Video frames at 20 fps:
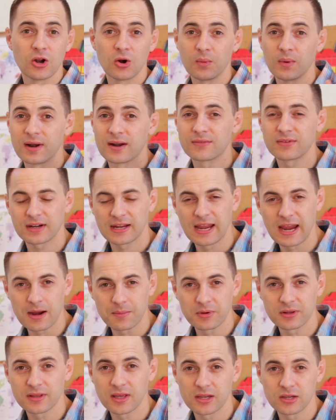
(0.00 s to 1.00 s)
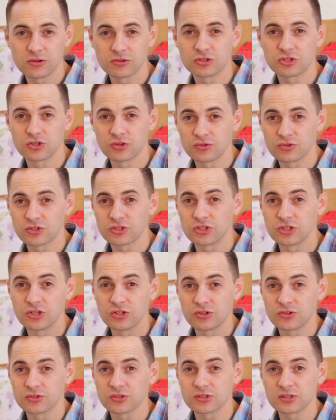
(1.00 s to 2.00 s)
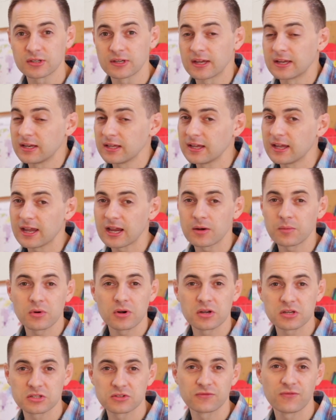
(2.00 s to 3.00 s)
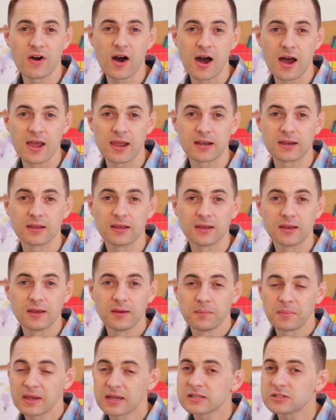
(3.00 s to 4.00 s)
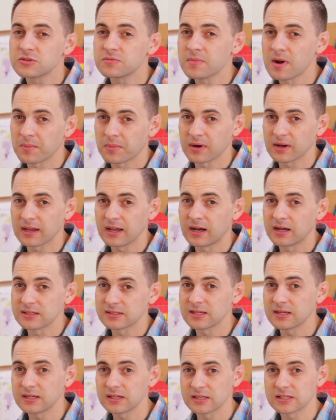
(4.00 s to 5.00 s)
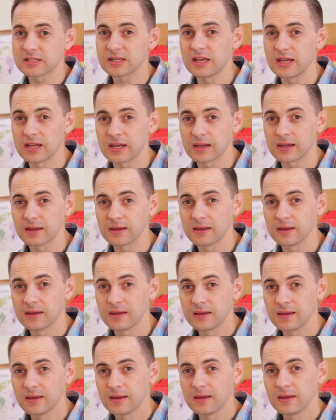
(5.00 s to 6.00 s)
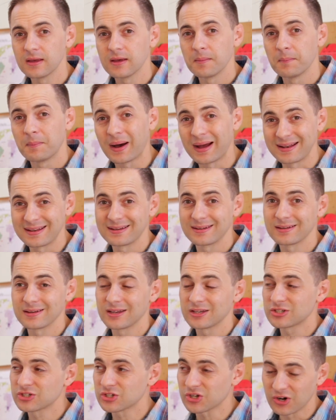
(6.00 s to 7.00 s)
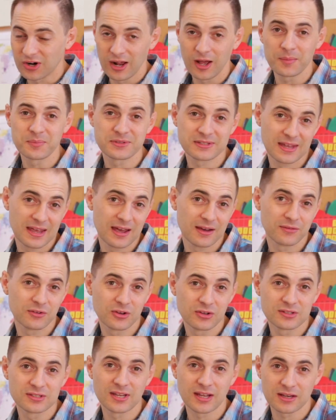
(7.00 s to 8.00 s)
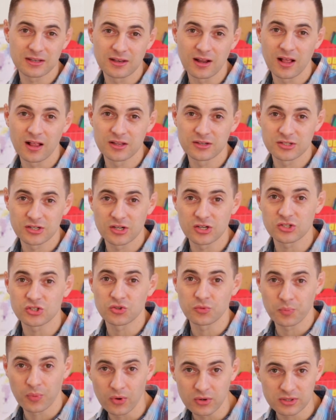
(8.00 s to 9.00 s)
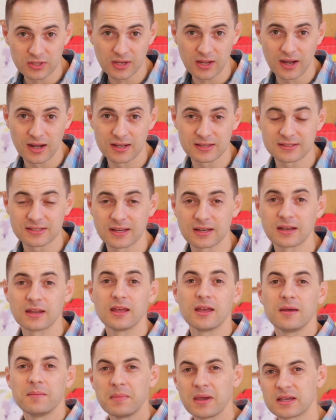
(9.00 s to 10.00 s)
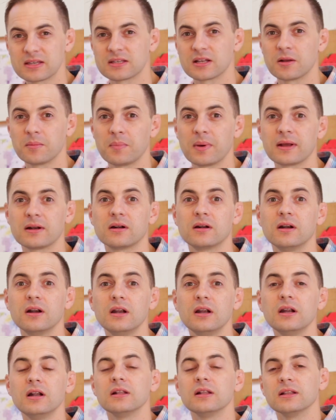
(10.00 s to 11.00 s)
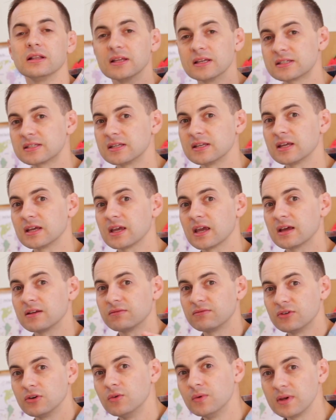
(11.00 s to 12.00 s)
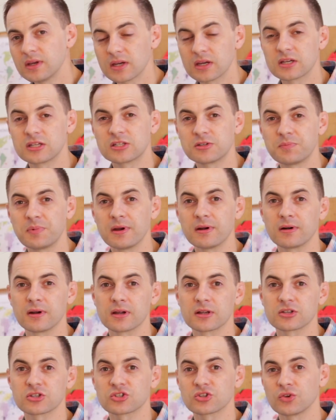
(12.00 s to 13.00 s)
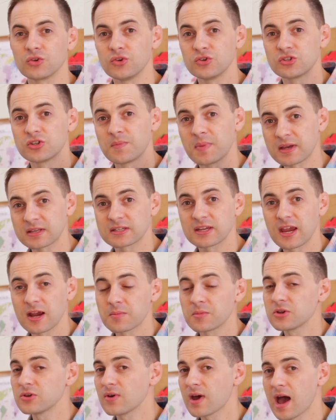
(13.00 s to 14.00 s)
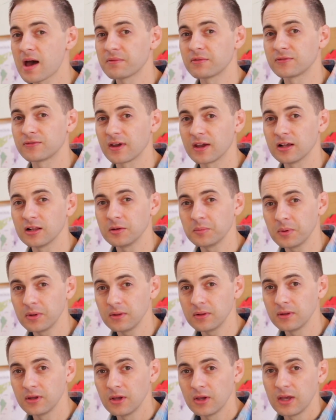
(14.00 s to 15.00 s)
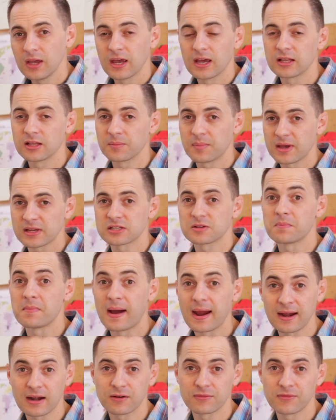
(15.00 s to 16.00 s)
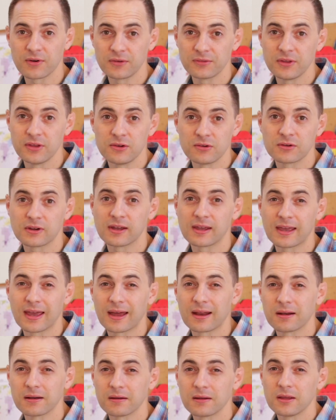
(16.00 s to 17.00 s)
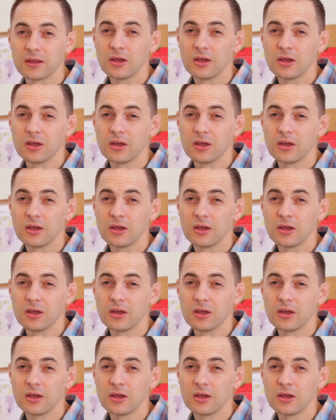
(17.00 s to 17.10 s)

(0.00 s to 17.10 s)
or whatever camera that you choose to use. Any camera is fine because remember, content is king. But it sure helps to have good technology to support the content. It makes it a better listening and viewing experience. So use the best camera you have available and the best microphone that you can get.